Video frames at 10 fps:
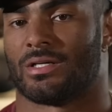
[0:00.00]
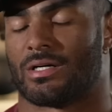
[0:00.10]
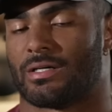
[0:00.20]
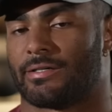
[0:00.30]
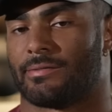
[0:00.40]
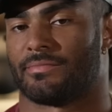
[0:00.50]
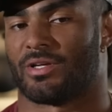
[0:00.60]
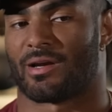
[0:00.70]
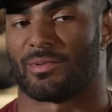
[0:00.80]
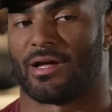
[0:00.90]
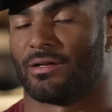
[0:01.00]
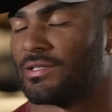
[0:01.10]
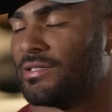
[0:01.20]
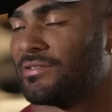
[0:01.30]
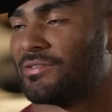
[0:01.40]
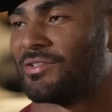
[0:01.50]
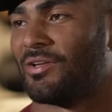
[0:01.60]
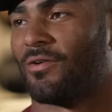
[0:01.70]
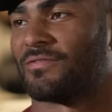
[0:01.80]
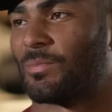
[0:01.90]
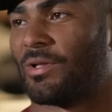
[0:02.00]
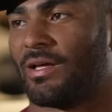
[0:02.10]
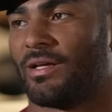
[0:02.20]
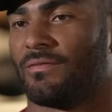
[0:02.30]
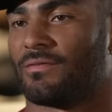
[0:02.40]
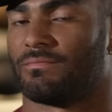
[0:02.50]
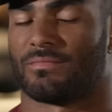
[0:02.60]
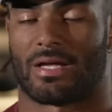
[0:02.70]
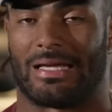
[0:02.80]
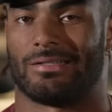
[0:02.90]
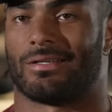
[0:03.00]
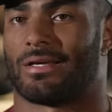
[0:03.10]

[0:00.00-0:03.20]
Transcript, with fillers: um, you got to be healthy enough to play a,